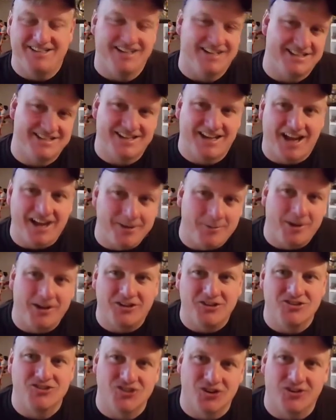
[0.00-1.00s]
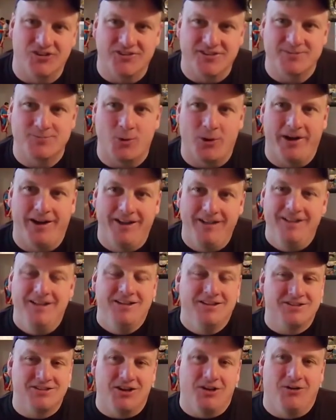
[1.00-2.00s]
That's kind of my concern at this point.
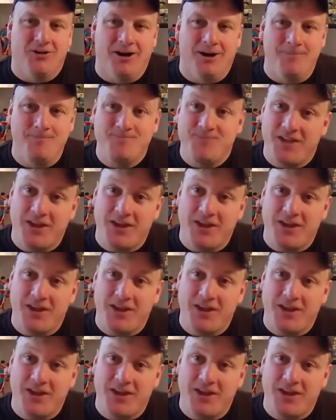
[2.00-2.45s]
So um,